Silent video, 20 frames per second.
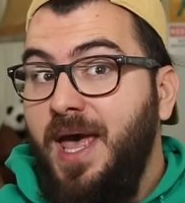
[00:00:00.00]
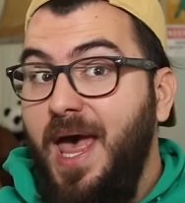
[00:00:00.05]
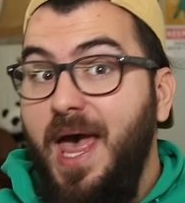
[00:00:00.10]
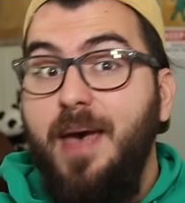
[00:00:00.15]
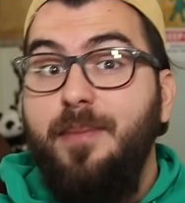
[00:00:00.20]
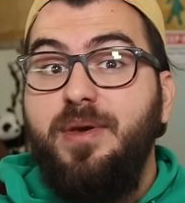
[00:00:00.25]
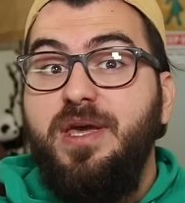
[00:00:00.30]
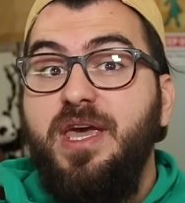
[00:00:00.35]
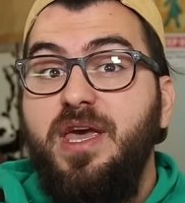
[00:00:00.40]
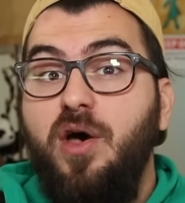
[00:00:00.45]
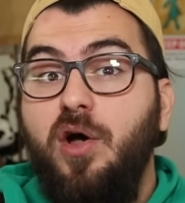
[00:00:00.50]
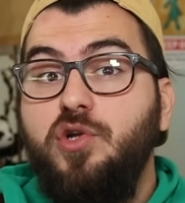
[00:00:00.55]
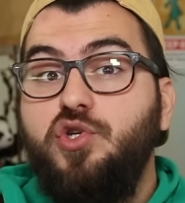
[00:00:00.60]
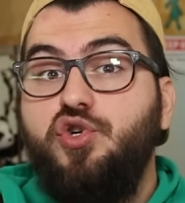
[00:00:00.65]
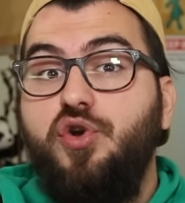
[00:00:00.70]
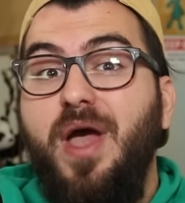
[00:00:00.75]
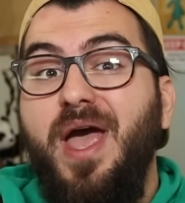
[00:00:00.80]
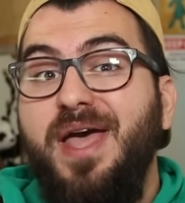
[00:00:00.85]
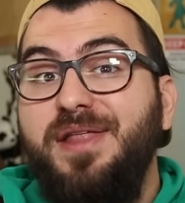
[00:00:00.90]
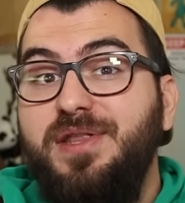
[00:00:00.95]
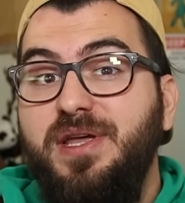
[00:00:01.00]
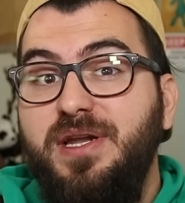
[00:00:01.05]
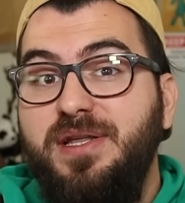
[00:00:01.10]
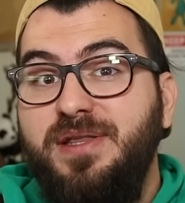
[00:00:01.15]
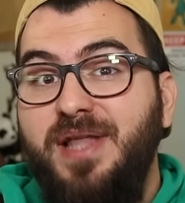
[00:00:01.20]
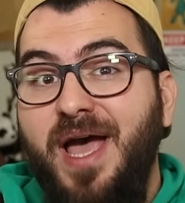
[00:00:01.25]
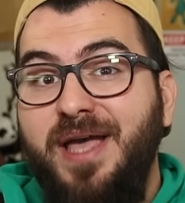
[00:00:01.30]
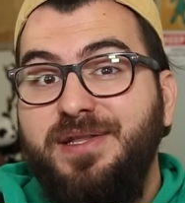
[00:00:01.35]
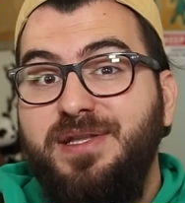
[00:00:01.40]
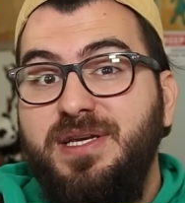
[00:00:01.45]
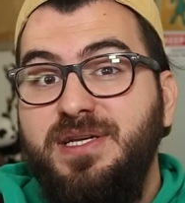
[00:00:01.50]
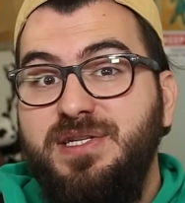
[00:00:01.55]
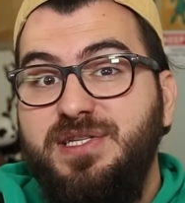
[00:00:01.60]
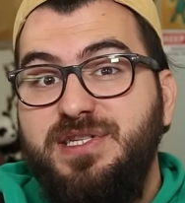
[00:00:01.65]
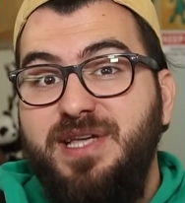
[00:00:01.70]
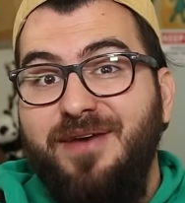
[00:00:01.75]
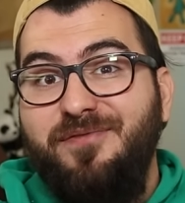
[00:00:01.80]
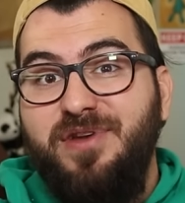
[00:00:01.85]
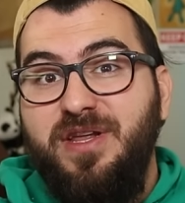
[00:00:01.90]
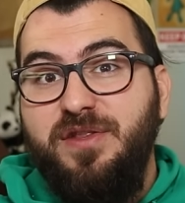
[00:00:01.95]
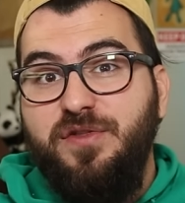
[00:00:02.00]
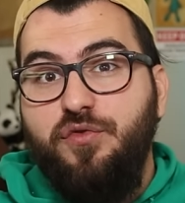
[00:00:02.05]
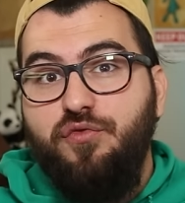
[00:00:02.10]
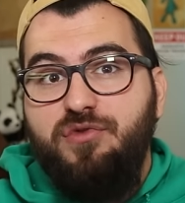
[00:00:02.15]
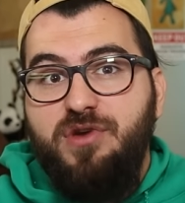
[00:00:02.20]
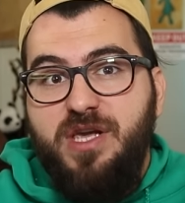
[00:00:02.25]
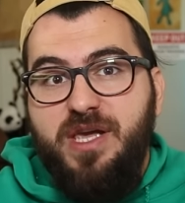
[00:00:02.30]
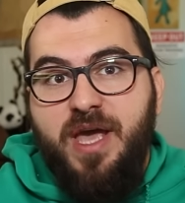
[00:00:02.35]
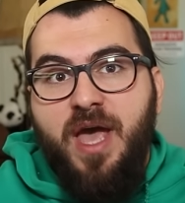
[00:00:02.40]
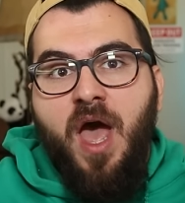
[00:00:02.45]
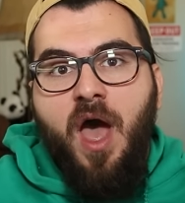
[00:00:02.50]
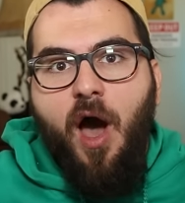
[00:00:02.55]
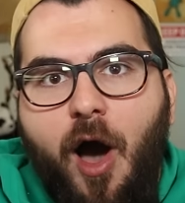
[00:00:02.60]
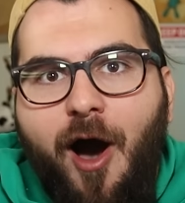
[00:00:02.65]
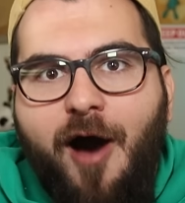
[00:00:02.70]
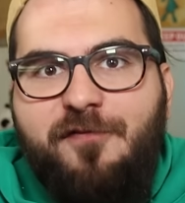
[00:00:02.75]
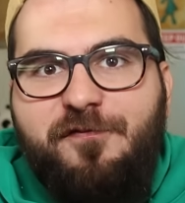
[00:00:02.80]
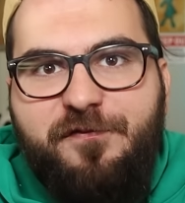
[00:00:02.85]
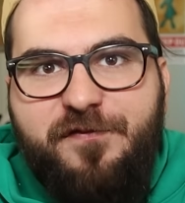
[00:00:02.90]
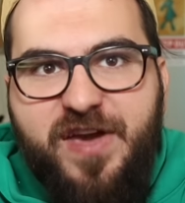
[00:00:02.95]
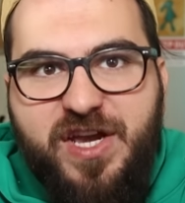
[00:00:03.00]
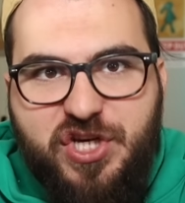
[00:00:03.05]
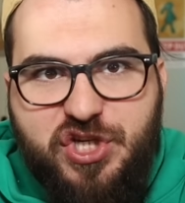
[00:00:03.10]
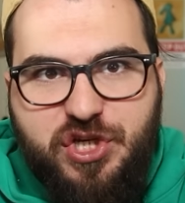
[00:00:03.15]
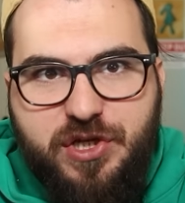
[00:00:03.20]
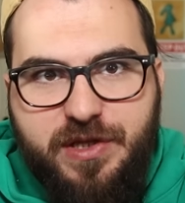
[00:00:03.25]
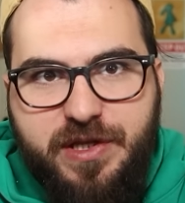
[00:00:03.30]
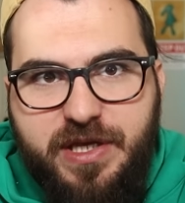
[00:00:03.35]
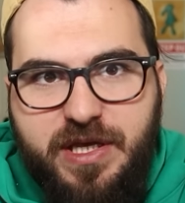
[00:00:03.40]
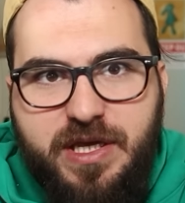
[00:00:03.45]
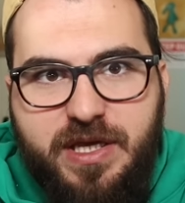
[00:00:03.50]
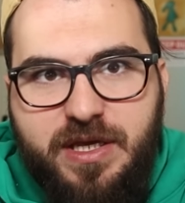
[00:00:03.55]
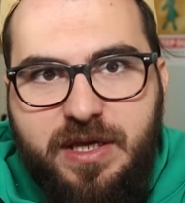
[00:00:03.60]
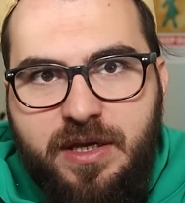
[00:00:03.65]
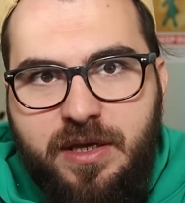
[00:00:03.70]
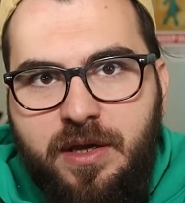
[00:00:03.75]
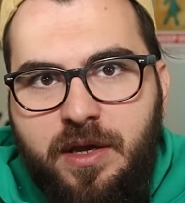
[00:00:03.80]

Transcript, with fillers: MK Ultra ended in 1973 officially.